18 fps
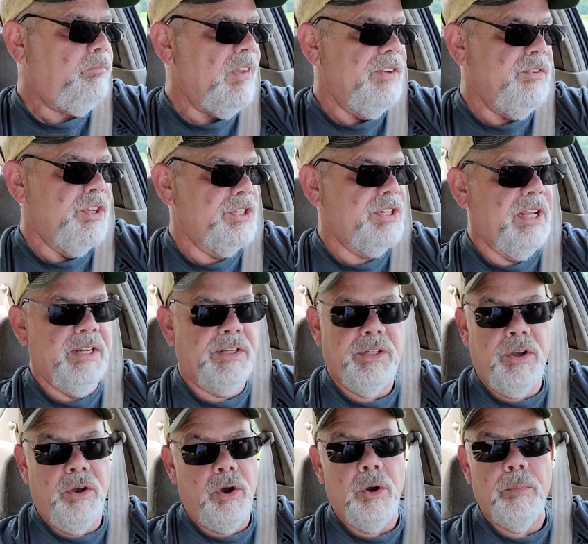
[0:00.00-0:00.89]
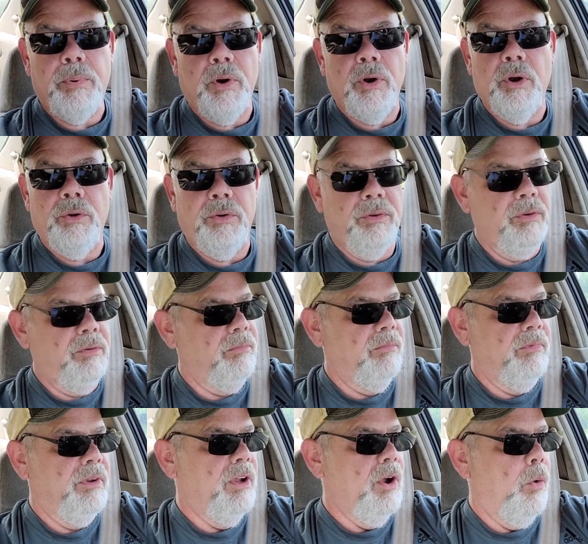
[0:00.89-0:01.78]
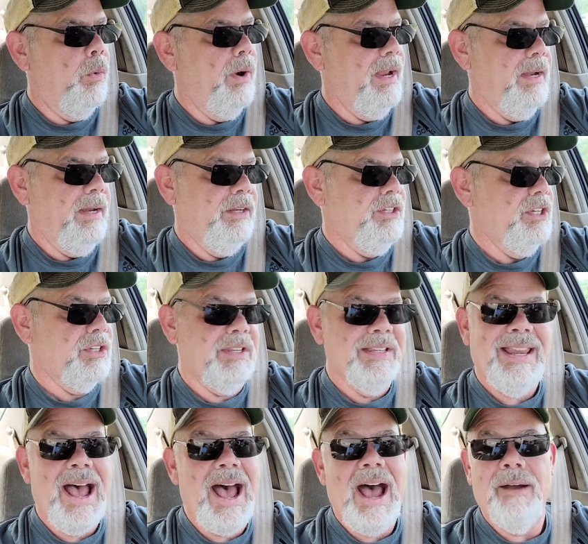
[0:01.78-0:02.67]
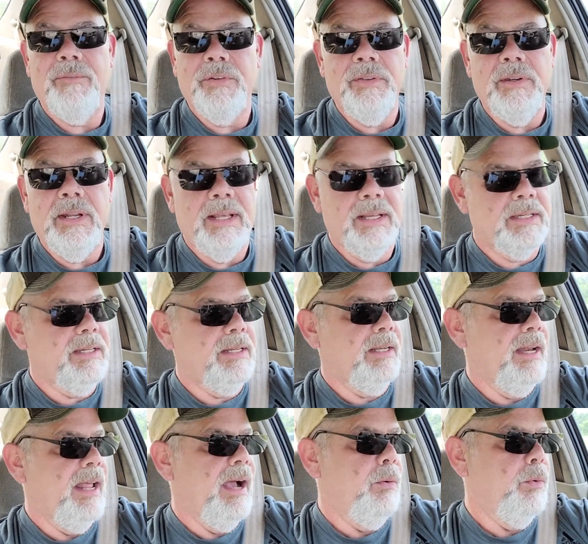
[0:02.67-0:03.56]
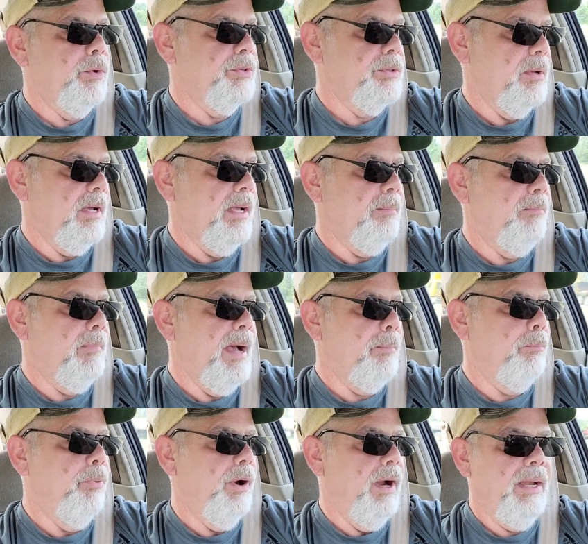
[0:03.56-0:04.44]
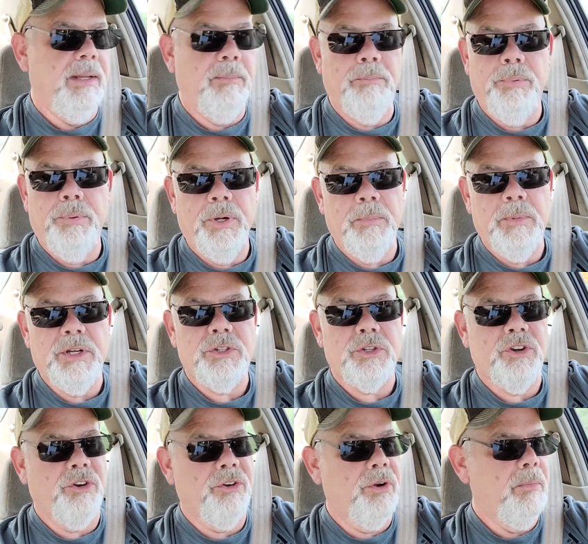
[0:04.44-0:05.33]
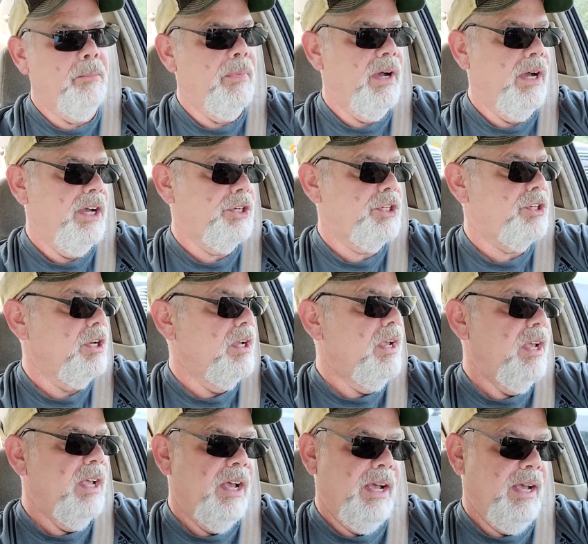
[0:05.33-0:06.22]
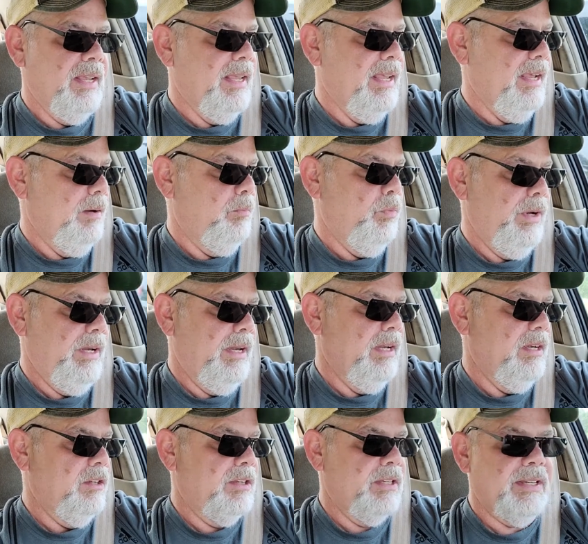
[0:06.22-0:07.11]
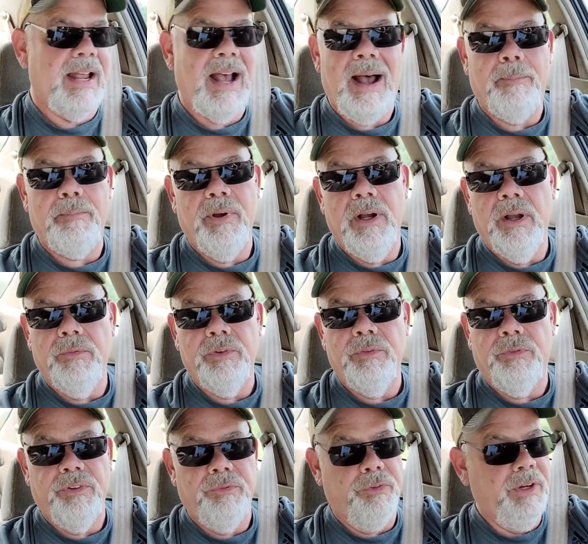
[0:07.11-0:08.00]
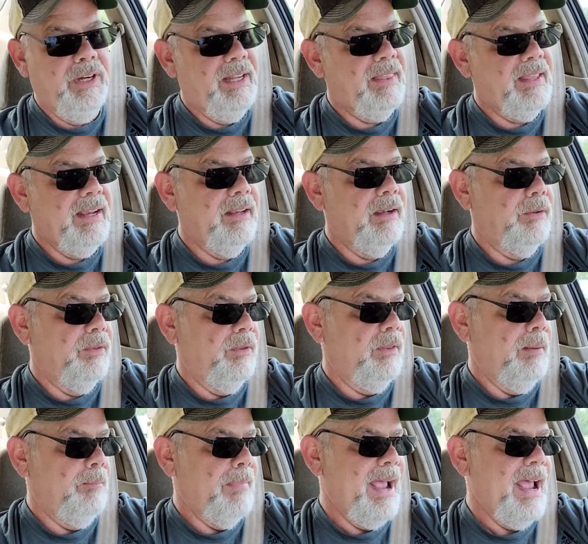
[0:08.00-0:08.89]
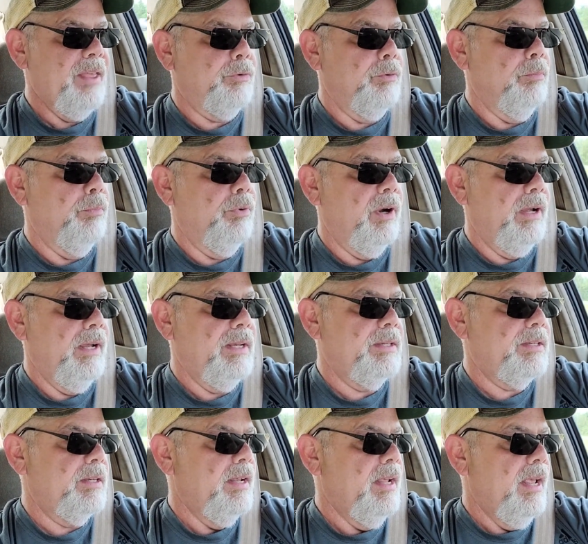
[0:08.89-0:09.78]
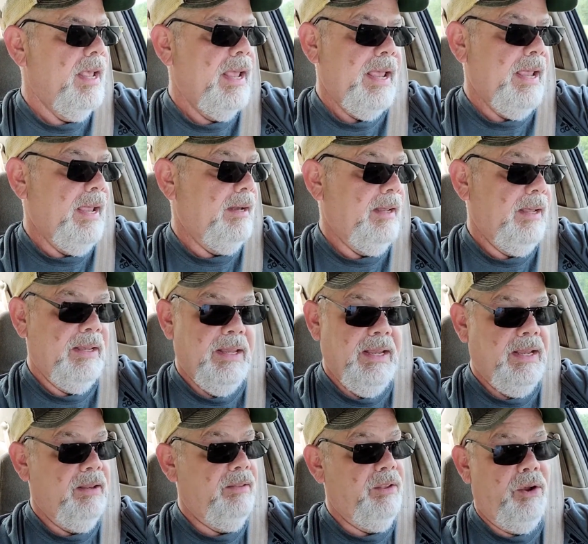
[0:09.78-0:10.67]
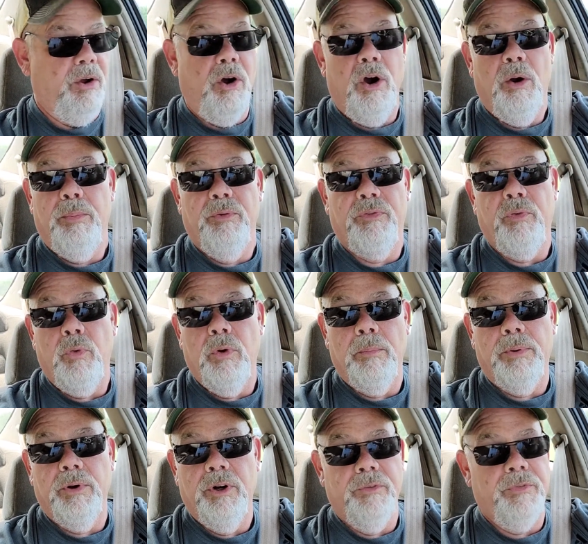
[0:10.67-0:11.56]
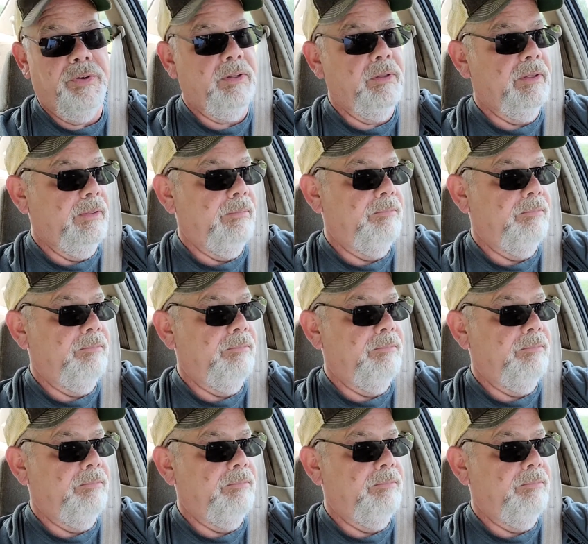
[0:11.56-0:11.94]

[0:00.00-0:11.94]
Just get the car parked and go in and just die for the next 10 hours. My brain had pretty much turned to mush. Again, we didn't stop for anything other than bathroom breaks. And again, the car performed perfectly.